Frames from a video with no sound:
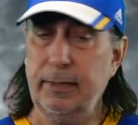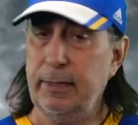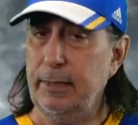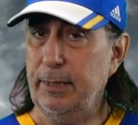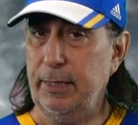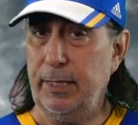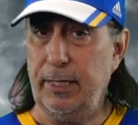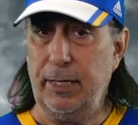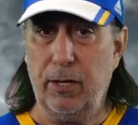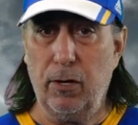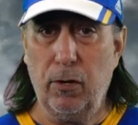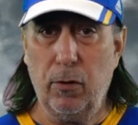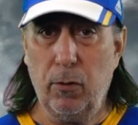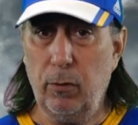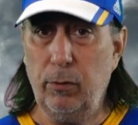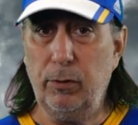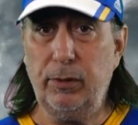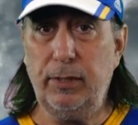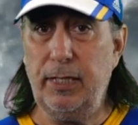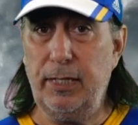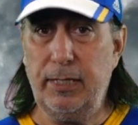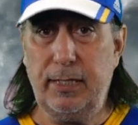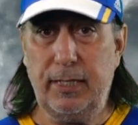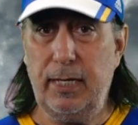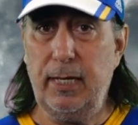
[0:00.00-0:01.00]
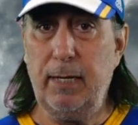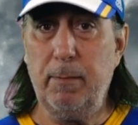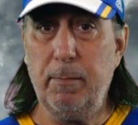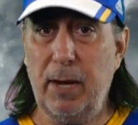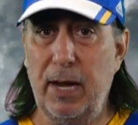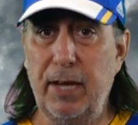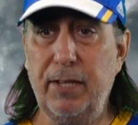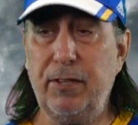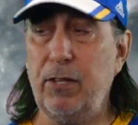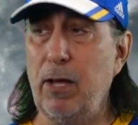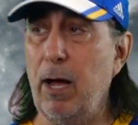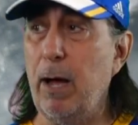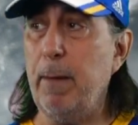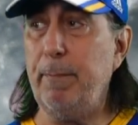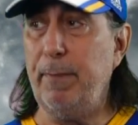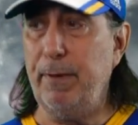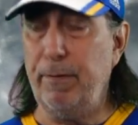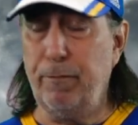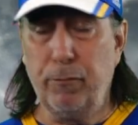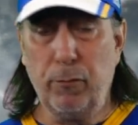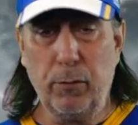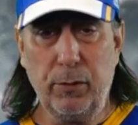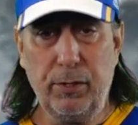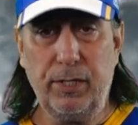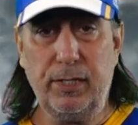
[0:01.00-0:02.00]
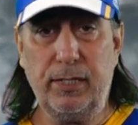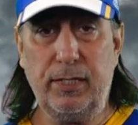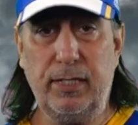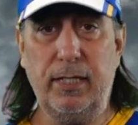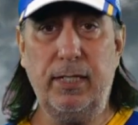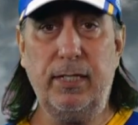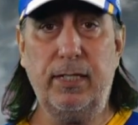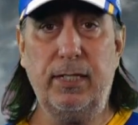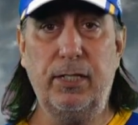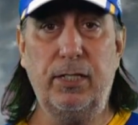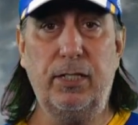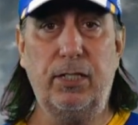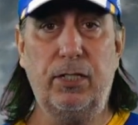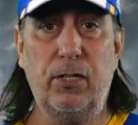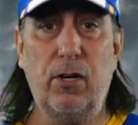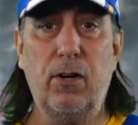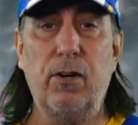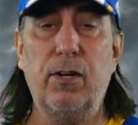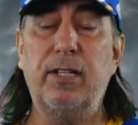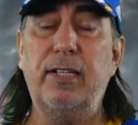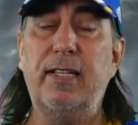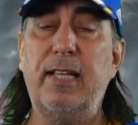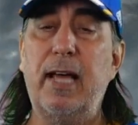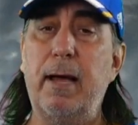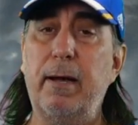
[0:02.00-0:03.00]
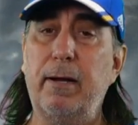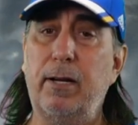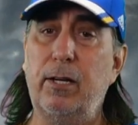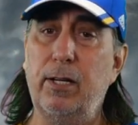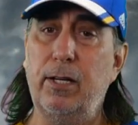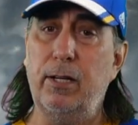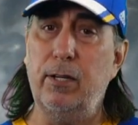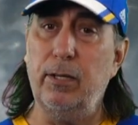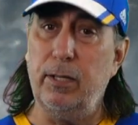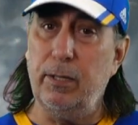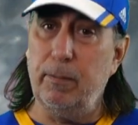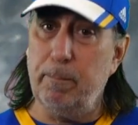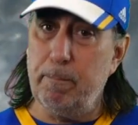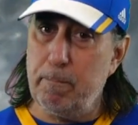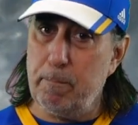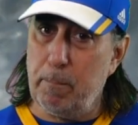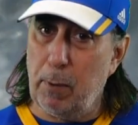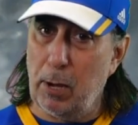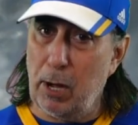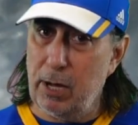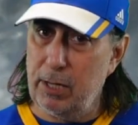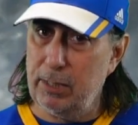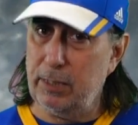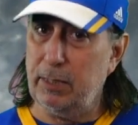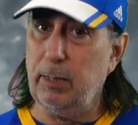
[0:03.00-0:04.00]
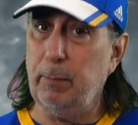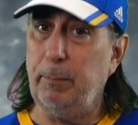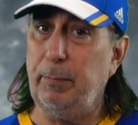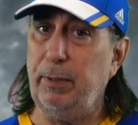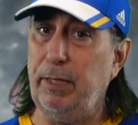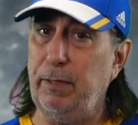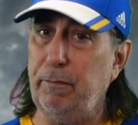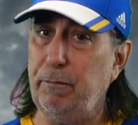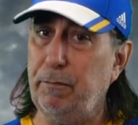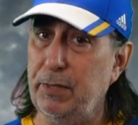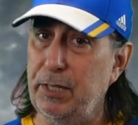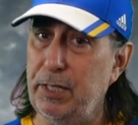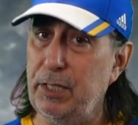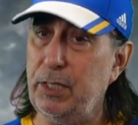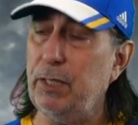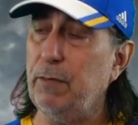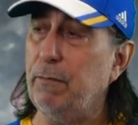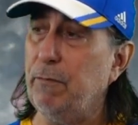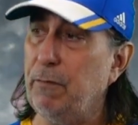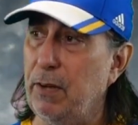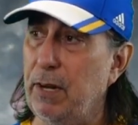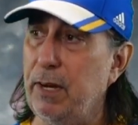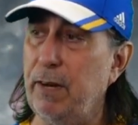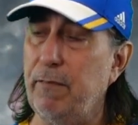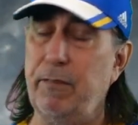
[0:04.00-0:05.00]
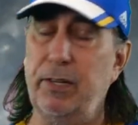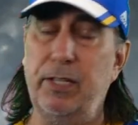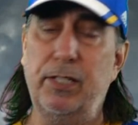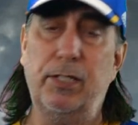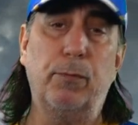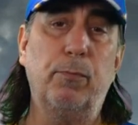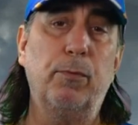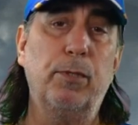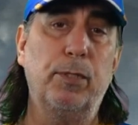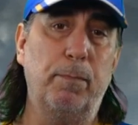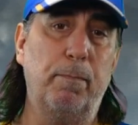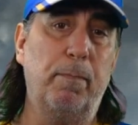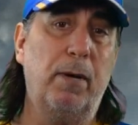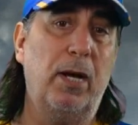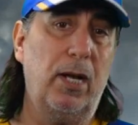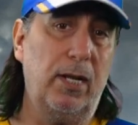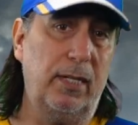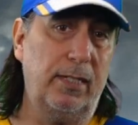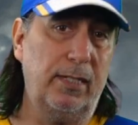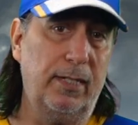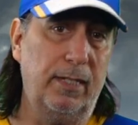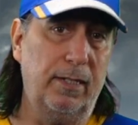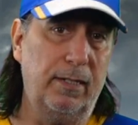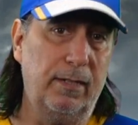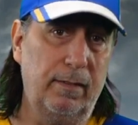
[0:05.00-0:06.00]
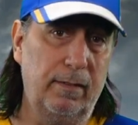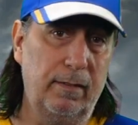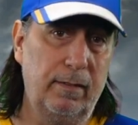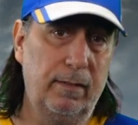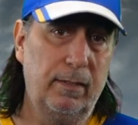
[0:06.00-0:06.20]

The only team I thought before the season started that could possibly finish in front of us was Boston.